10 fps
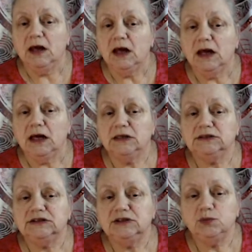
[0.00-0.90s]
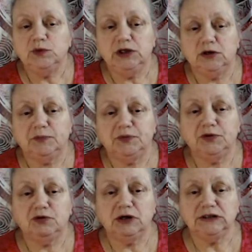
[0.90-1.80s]
As the week
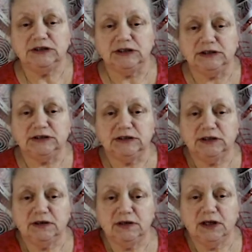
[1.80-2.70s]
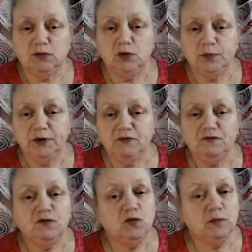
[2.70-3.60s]
progresses, there will be a
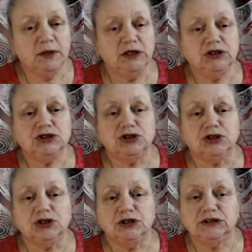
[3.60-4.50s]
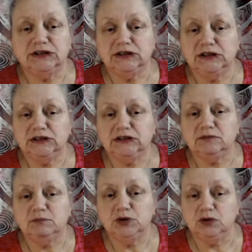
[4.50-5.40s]
formation that sees the
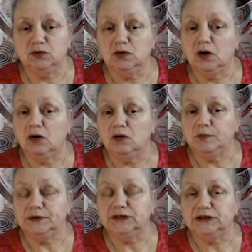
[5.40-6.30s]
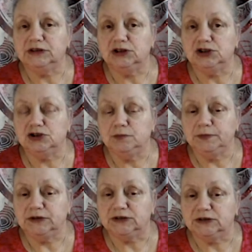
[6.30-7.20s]
moon opposite
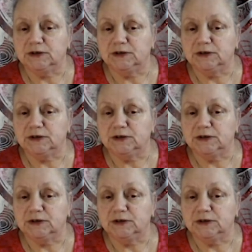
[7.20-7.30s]
Jupiter.